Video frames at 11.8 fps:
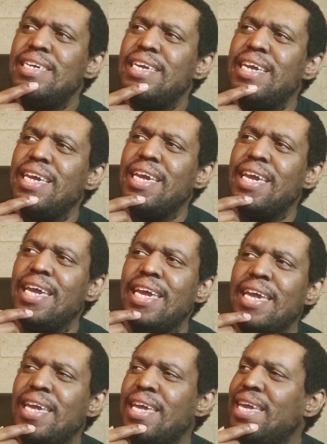
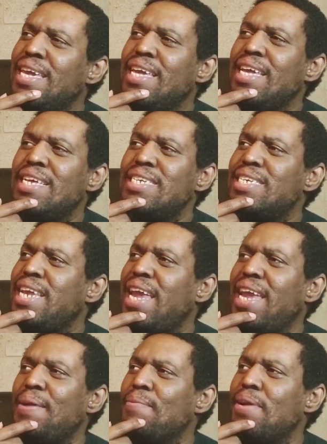eh, she
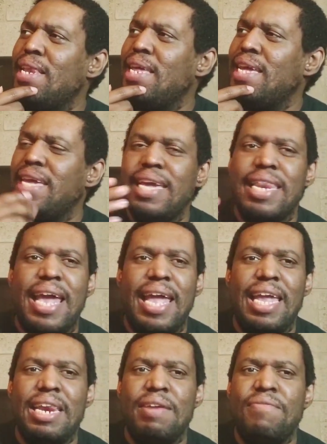ain't really good
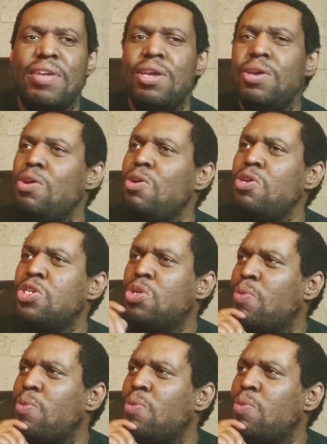at interviews.